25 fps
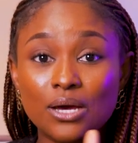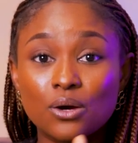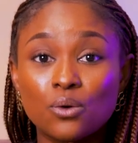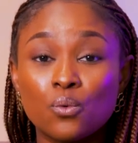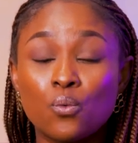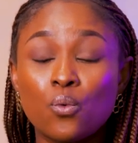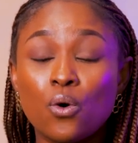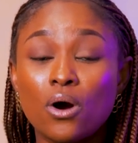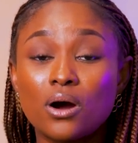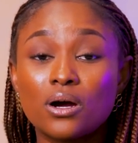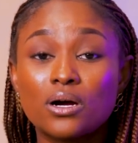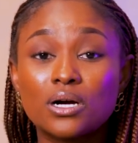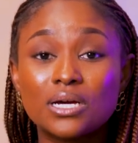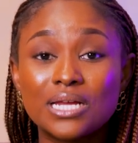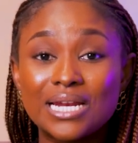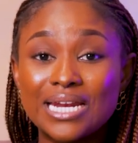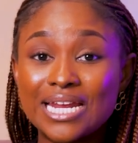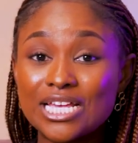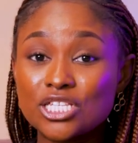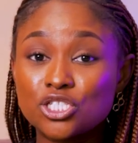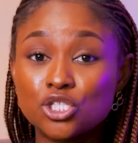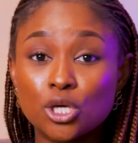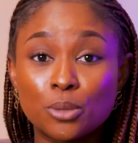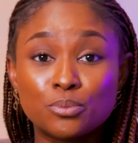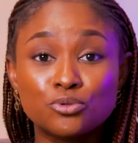walk
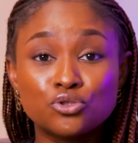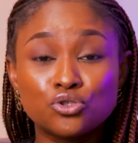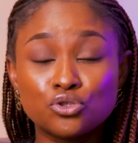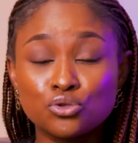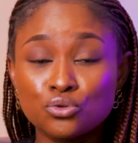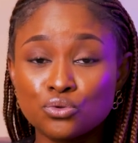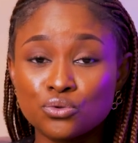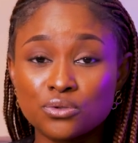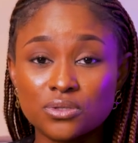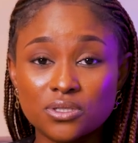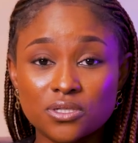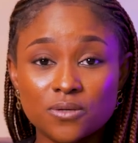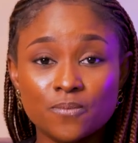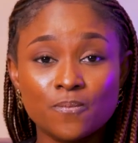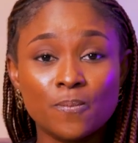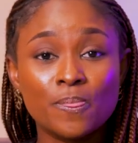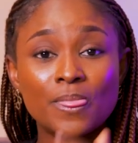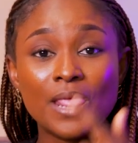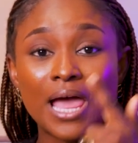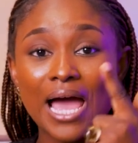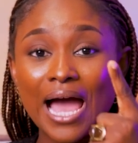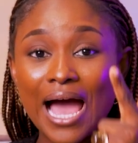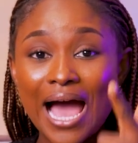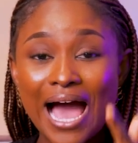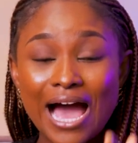lace-up shoes,
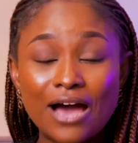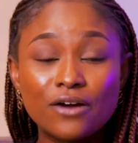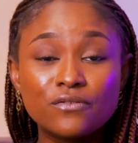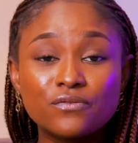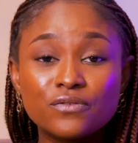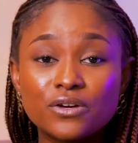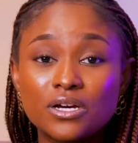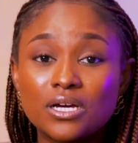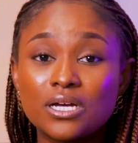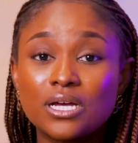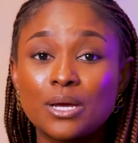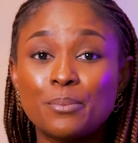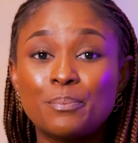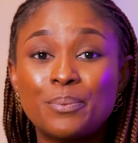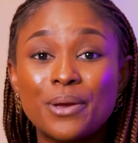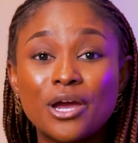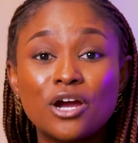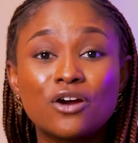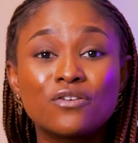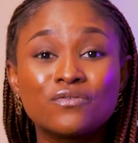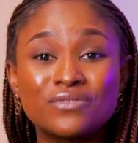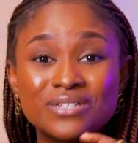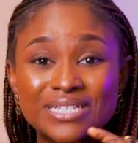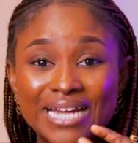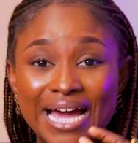have a
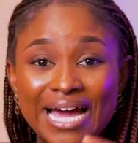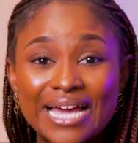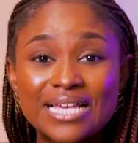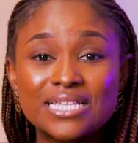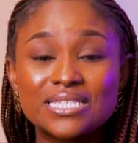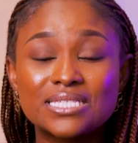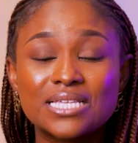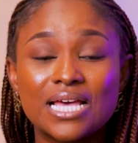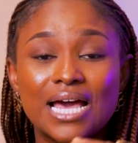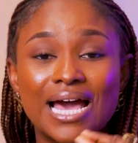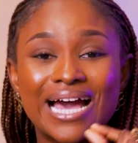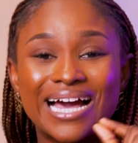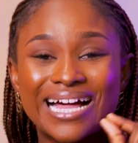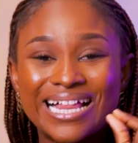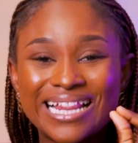pair of nice,